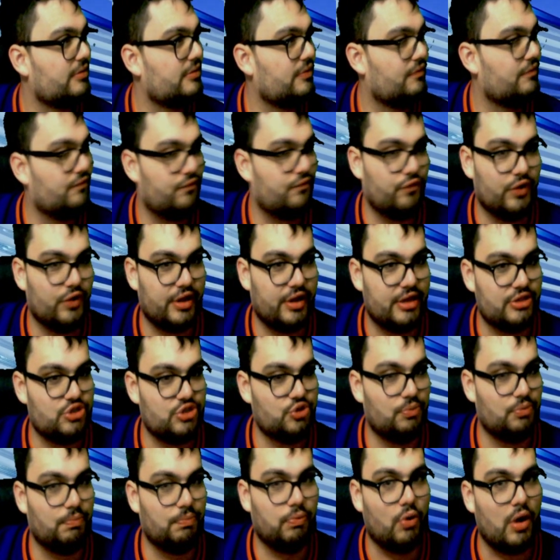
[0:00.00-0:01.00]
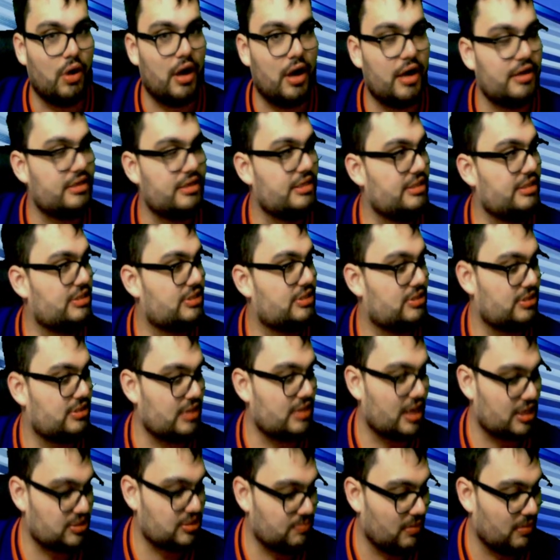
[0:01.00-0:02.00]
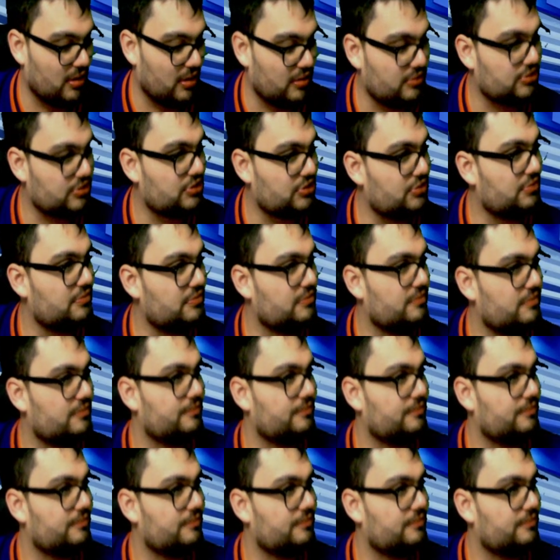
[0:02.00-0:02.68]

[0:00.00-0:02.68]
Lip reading: Freaking Dubois. He sucks balls, dude.